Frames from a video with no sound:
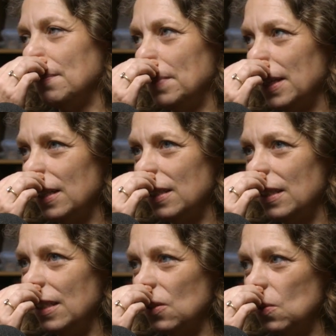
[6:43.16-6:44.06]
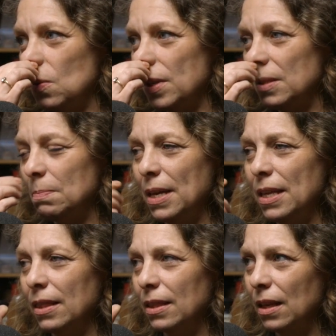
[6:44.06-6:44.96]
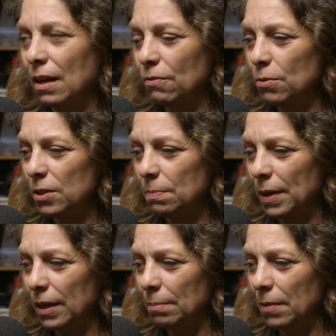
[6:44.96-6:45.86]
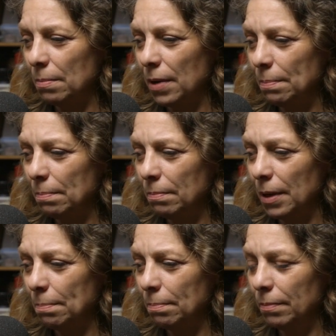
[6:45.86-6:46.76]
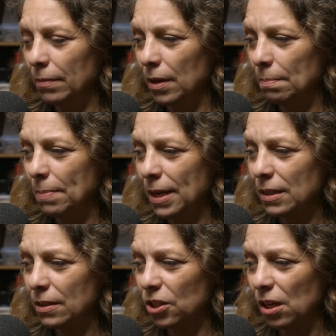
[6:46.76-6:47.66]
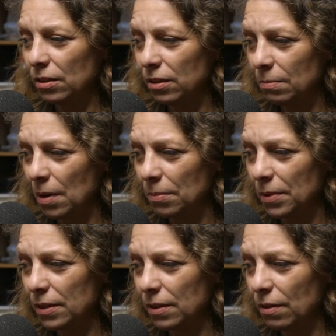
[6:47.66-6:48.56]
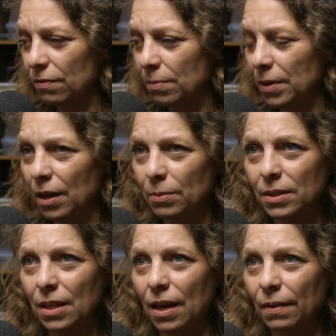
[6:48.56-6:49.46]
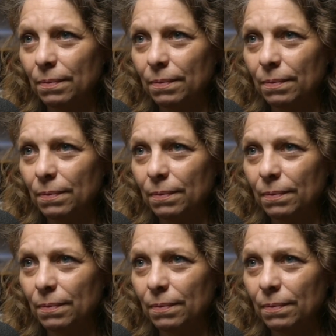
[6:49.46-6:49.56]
Because I've always been, my best childhood memories are from when I was there.